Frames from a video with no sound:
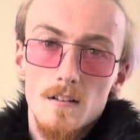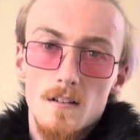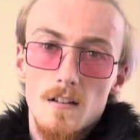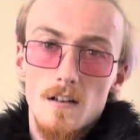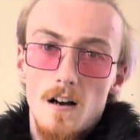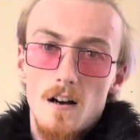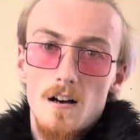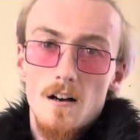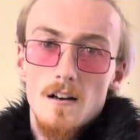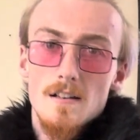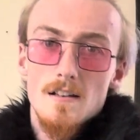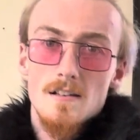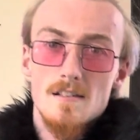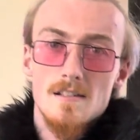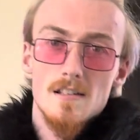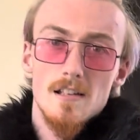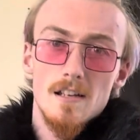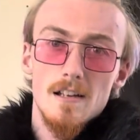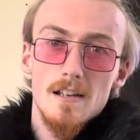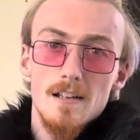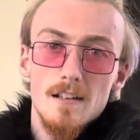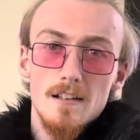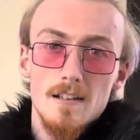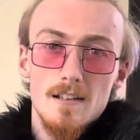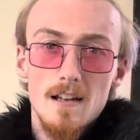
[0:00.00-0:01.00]
Guys,
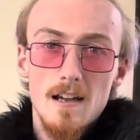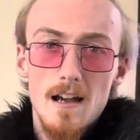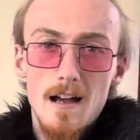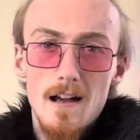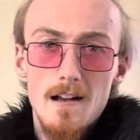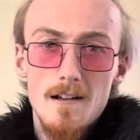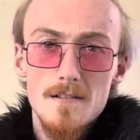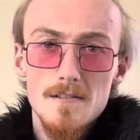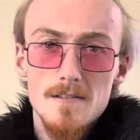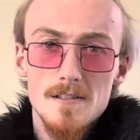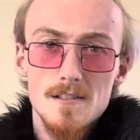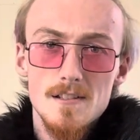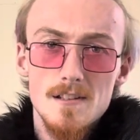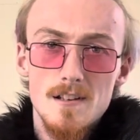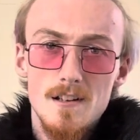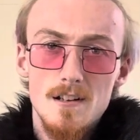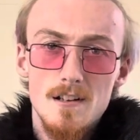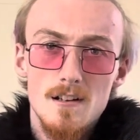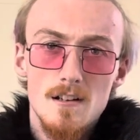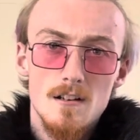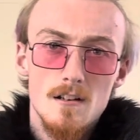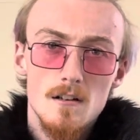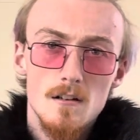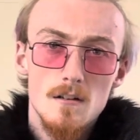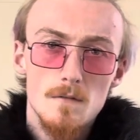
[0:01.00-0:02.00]
gals,
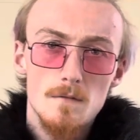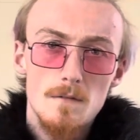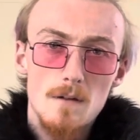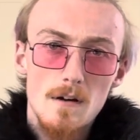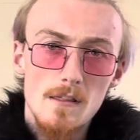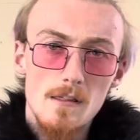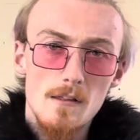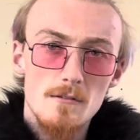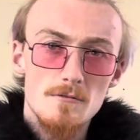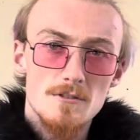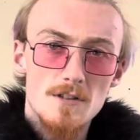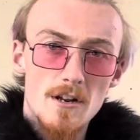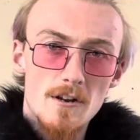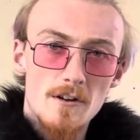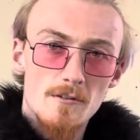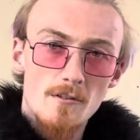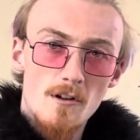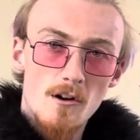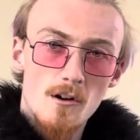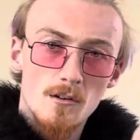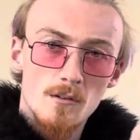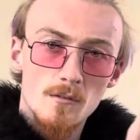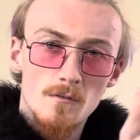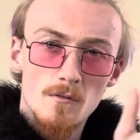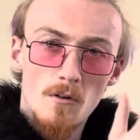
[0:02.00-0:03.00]
fellow gender
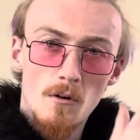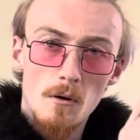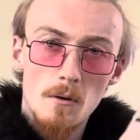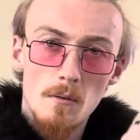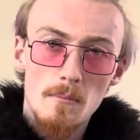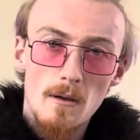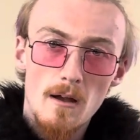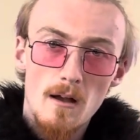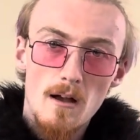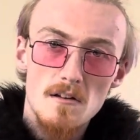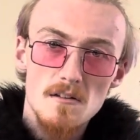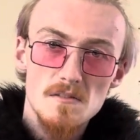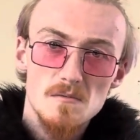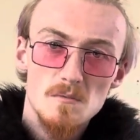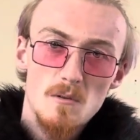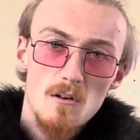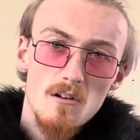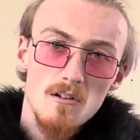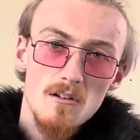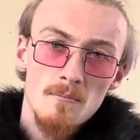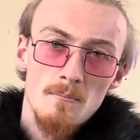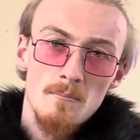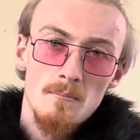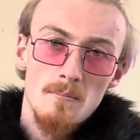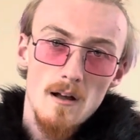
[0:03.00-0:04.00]
non-conforming pals,
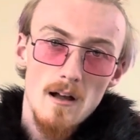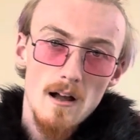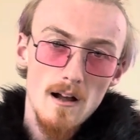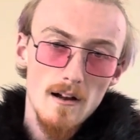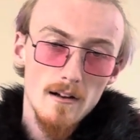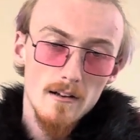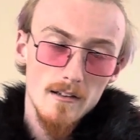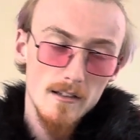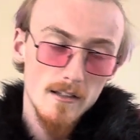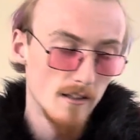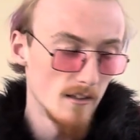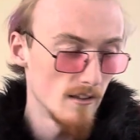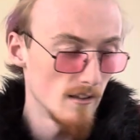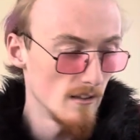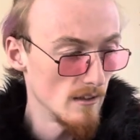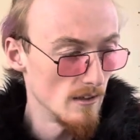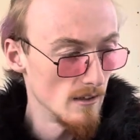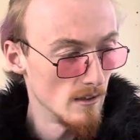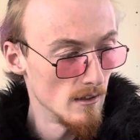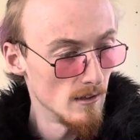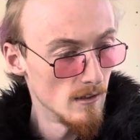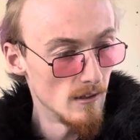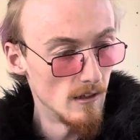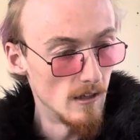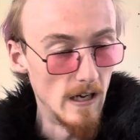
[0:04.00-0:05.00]
welcome back.
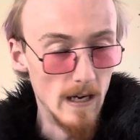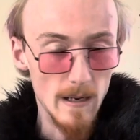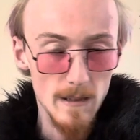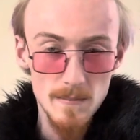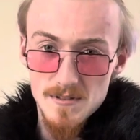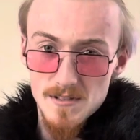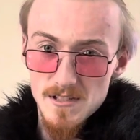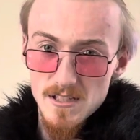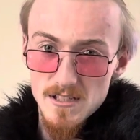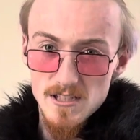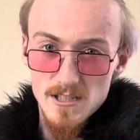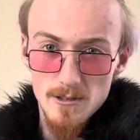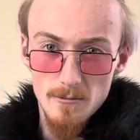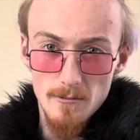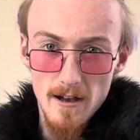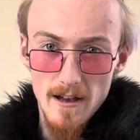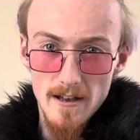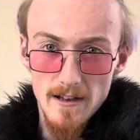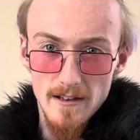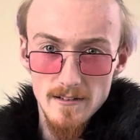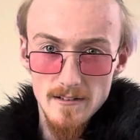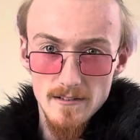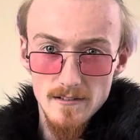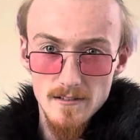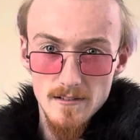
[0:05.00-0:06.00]
I'm
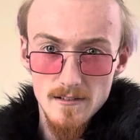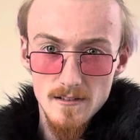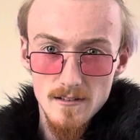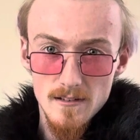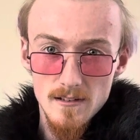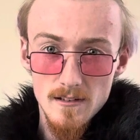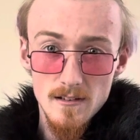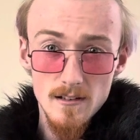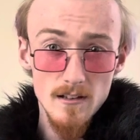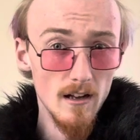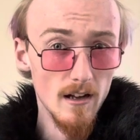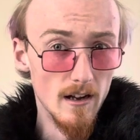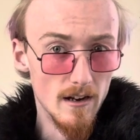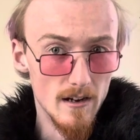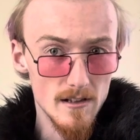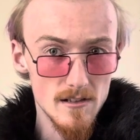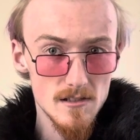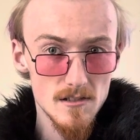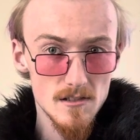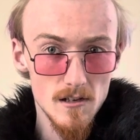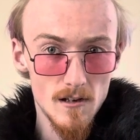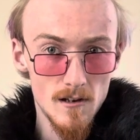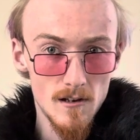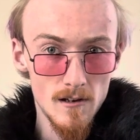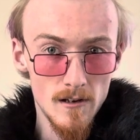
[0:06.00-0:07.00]
C28, and it's
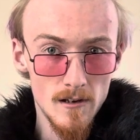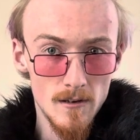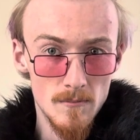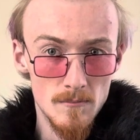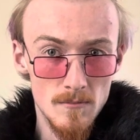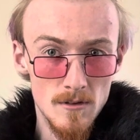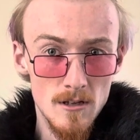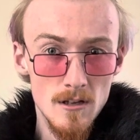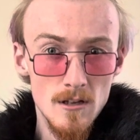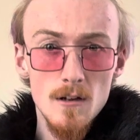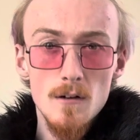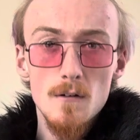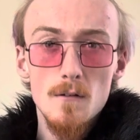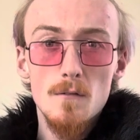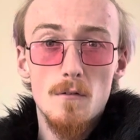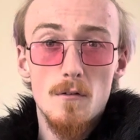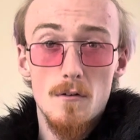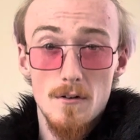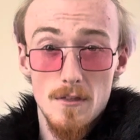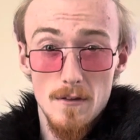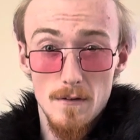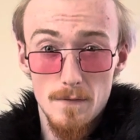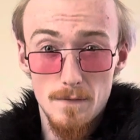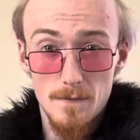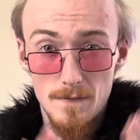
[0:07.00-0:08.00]
time for
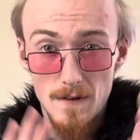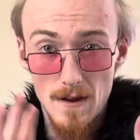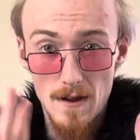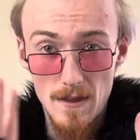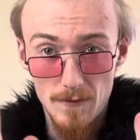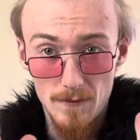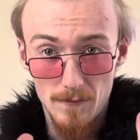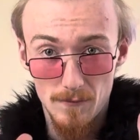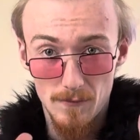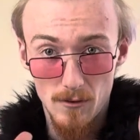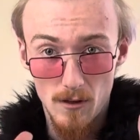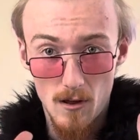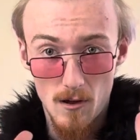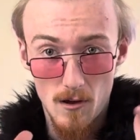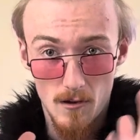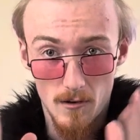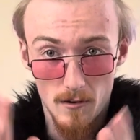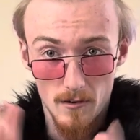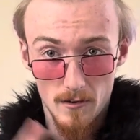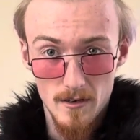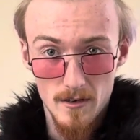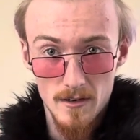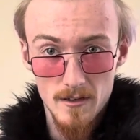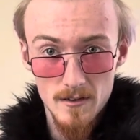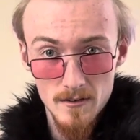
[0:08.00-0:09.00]
the fifth
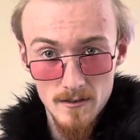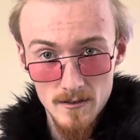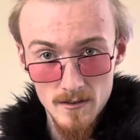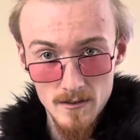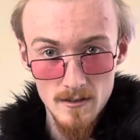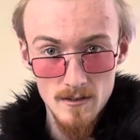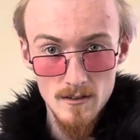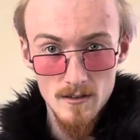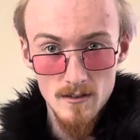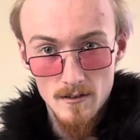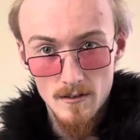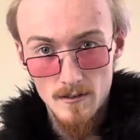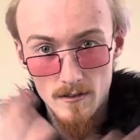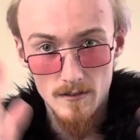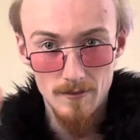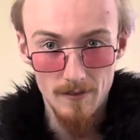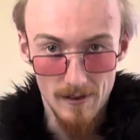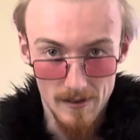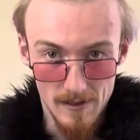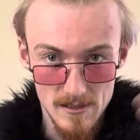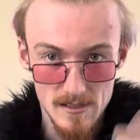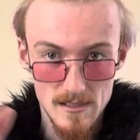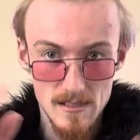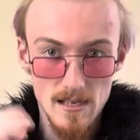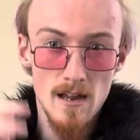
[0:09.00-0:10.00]
vlog.
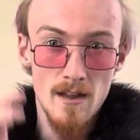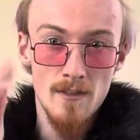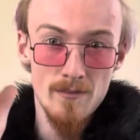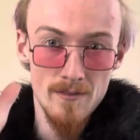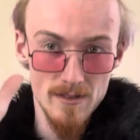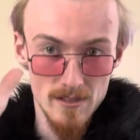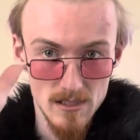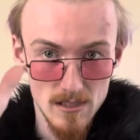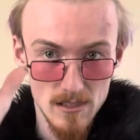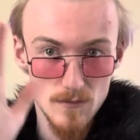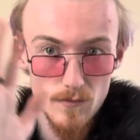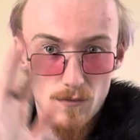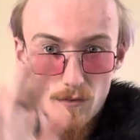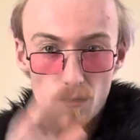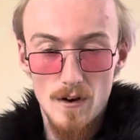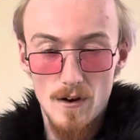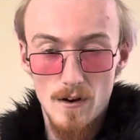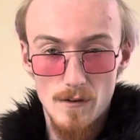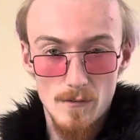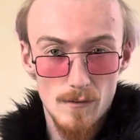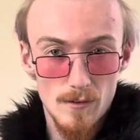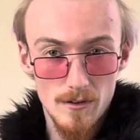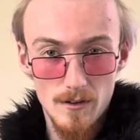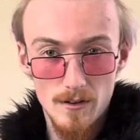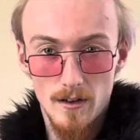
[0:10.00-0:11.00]
That's 10, this is
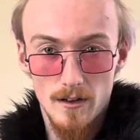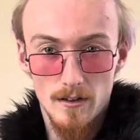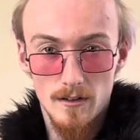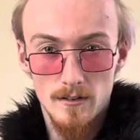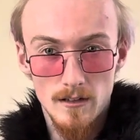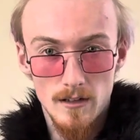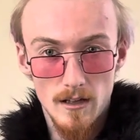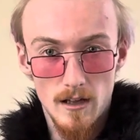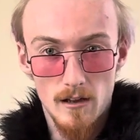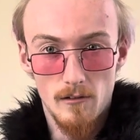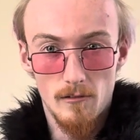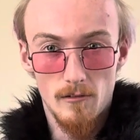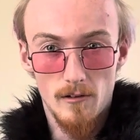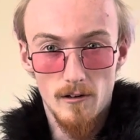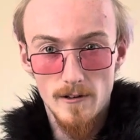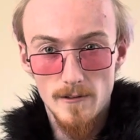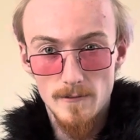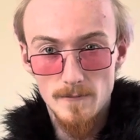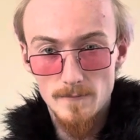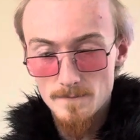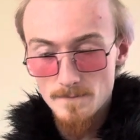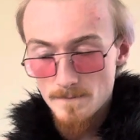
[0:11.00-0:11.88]
five. I can count, right?